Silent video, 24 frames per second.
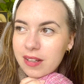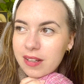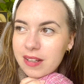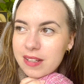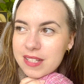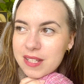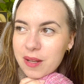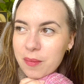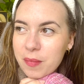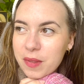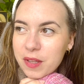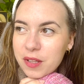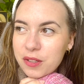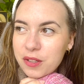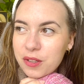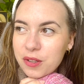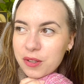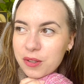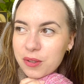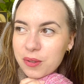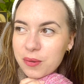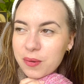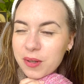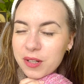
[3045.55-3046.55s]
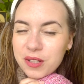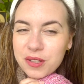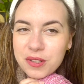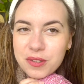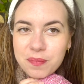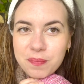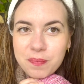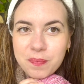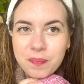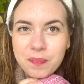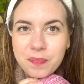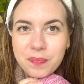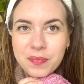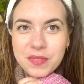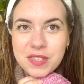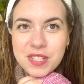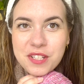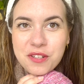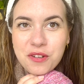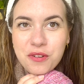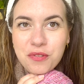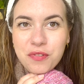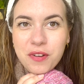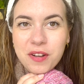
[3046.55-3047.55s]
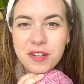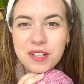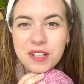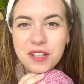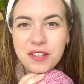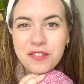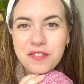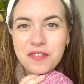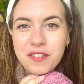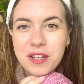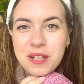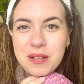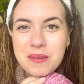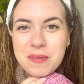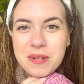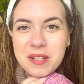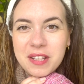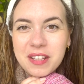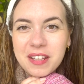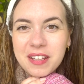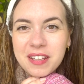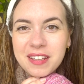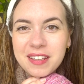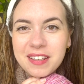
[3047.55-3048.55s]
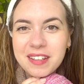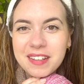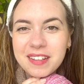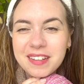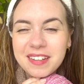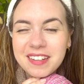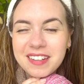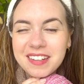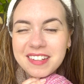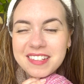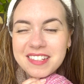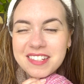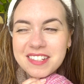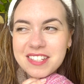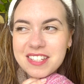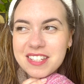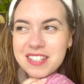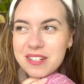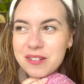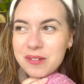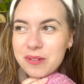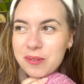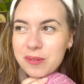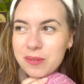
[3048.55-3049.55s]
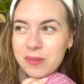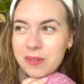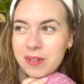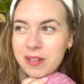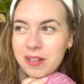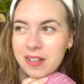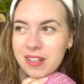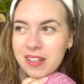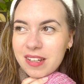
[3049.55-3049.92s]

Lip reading: something new and you're still finding your feet with it and you're still,